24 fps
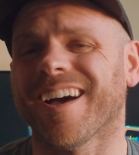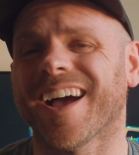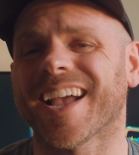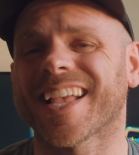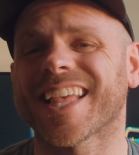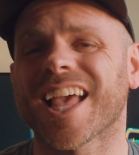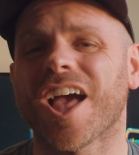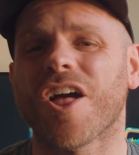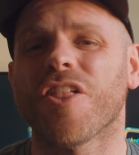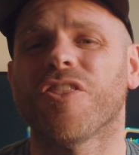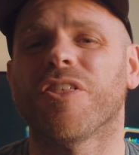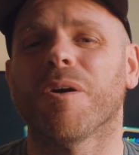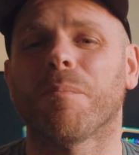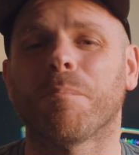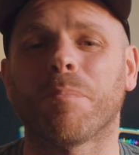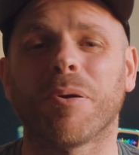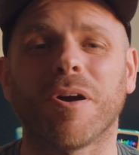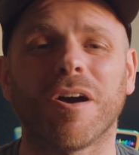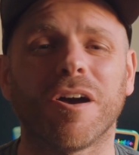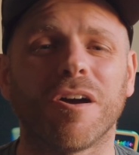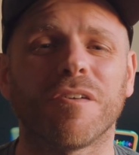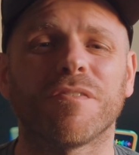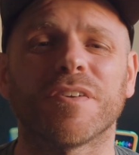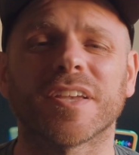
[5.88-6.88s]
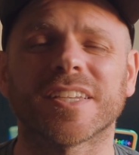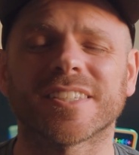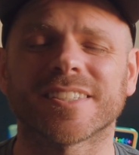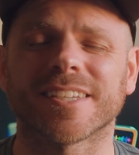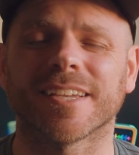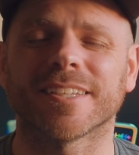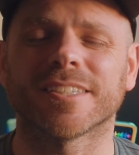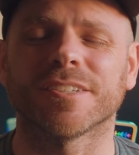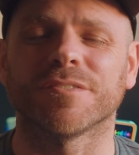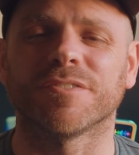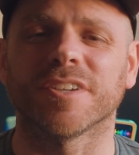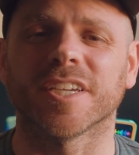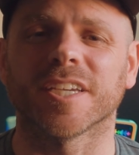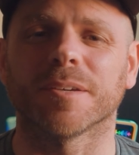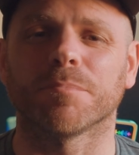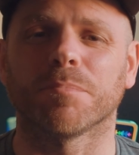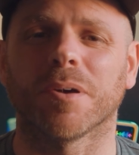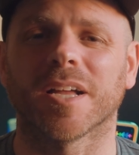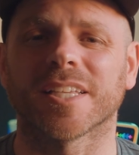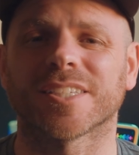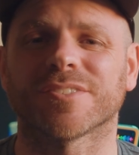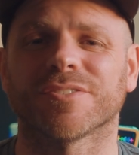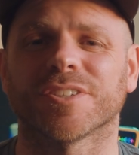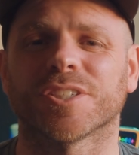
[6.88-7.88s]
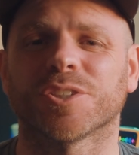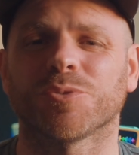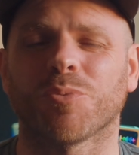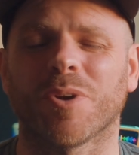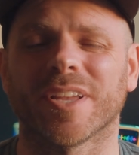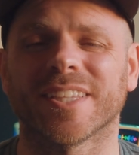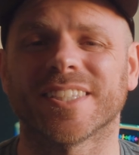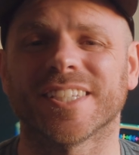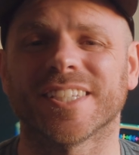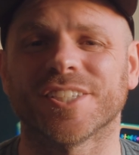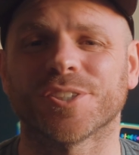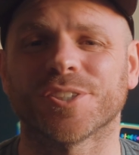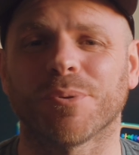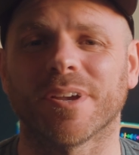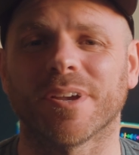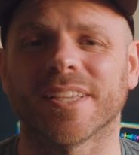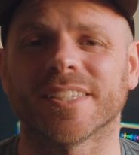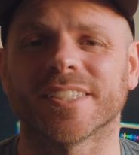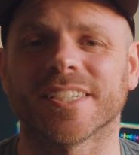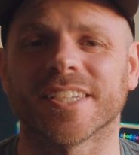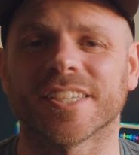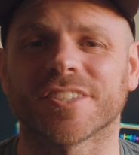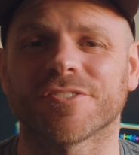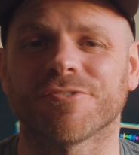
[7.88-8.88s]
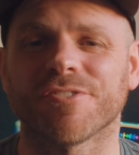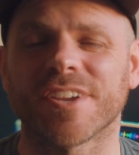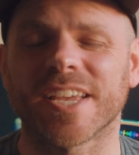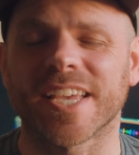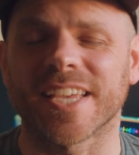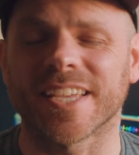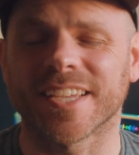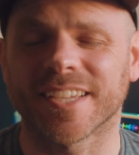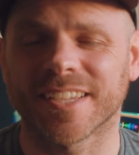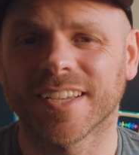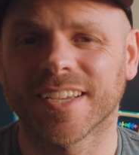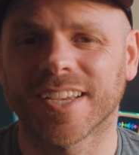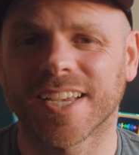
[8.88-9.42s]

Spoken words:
like the perfect set of earbuds for 2023.